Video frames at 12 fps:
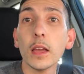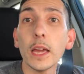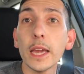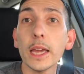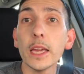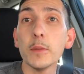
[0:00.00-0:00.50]

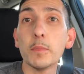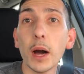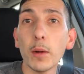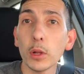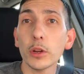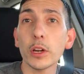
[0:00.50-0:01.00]
Hey,
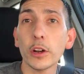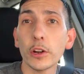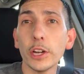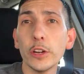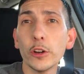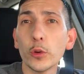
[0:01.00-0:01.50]
Pablo
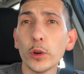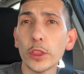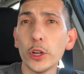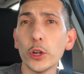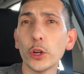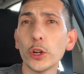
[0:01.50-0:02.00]
Gunner here with
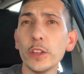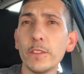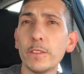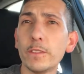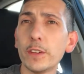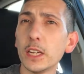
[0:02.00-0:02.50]
a Nerdy
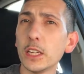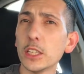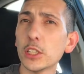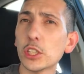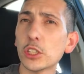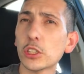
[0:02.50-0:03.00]

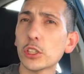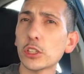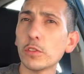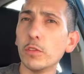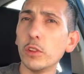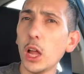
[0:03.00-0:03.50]

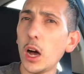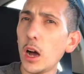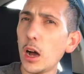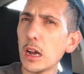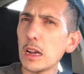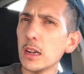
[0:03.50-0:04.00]
Fitness
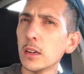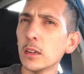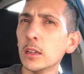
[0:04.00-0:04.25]
vlog.